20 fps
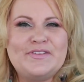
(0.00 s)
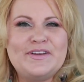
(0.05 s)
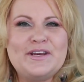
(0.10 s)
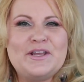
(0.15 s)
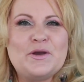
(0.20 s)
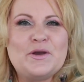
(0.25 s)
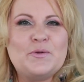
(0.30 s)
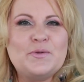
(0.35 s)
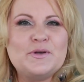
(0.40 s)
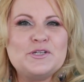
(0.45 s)

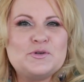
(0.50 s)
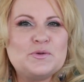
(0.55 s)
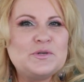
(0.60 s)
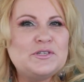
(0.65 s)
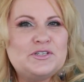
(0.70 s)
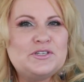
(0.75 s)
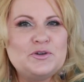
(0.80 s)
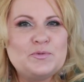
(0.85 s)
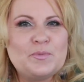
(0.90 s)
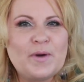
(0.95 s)
video which
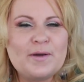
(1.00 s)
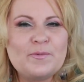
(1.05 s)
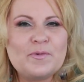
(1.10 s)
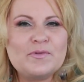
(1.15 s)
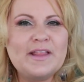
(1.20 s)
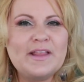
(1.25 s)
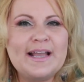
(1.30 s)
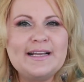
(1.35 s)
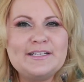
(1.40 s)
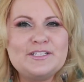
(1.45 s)
ones you
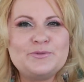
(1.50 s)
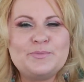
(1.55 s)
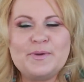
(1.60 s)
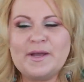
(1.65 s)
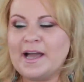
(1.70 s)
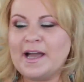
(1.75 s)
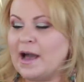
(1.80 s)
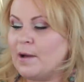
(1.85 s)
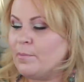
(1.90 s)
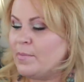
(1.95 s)
might like to
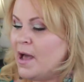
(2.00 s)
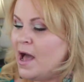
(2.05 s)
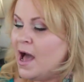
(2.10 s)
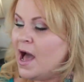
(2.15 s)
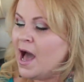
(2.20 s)
pick up.